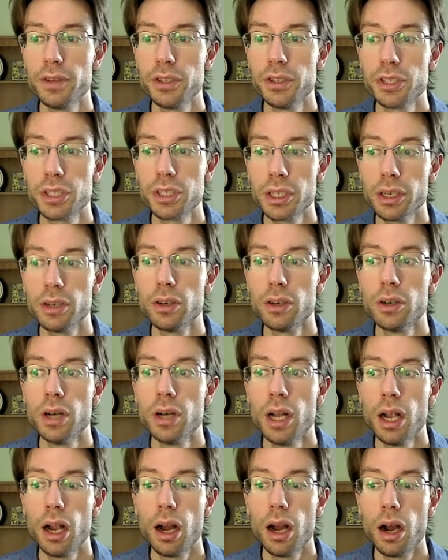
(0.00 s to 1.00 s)
still,
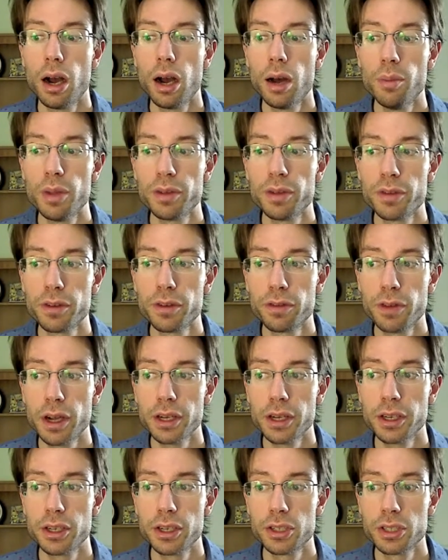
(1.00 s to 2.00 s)
if you're
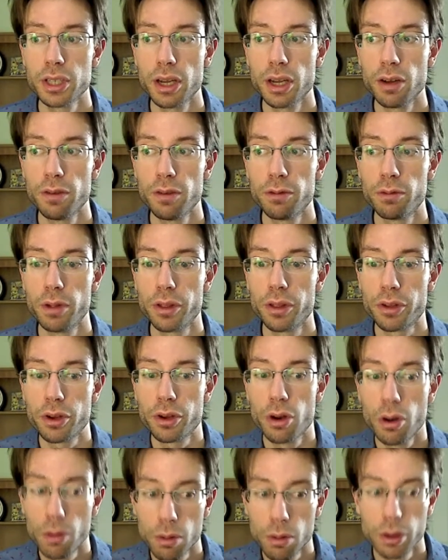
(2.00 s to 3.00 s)
finding yourself with
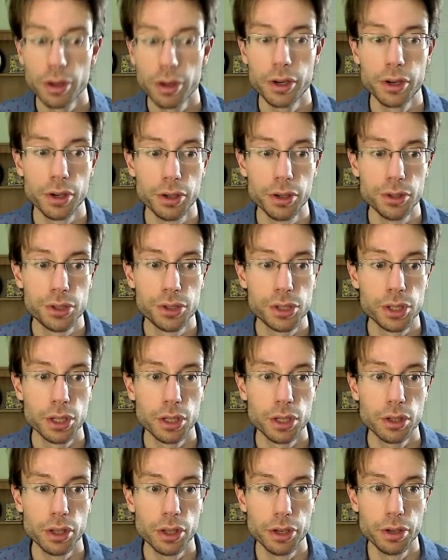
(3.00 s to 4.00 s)
coworkers
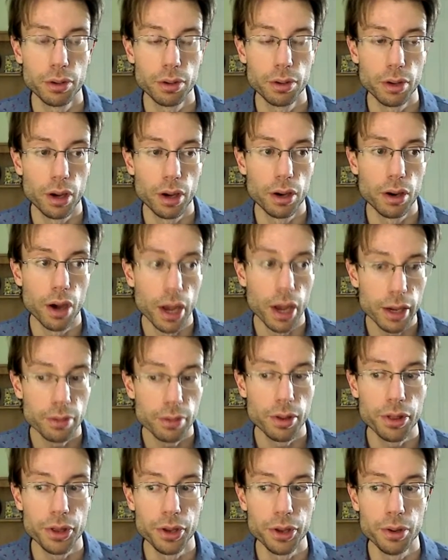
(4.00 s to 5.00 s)
that don't align
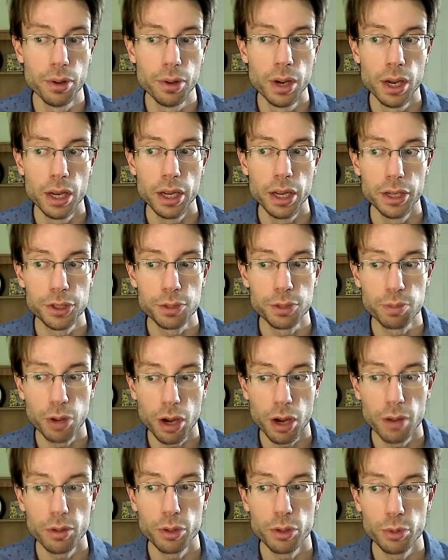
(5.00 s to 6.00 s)
with you, it's
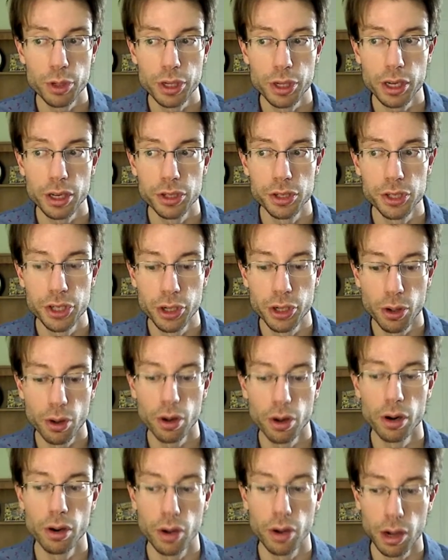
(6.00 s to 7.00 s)
probably because
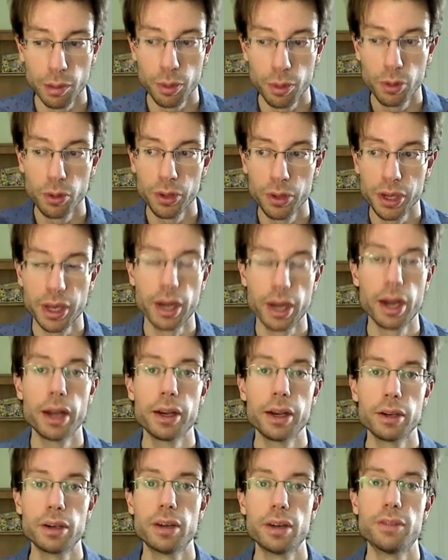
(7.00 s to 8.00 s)
you're upholding a
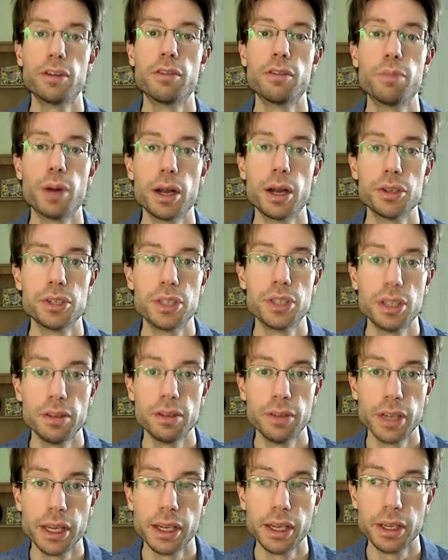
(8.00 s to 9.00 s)
higher level of
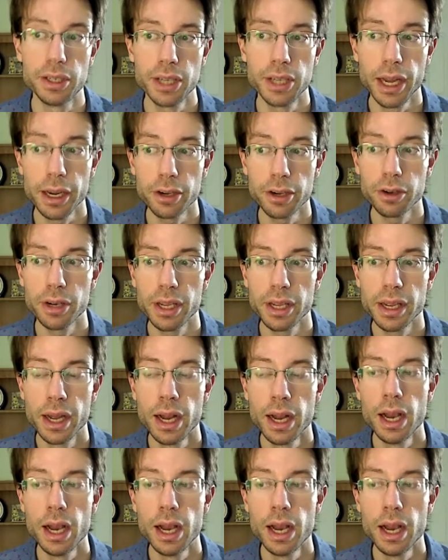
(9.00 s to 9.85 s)
positivity and integrity,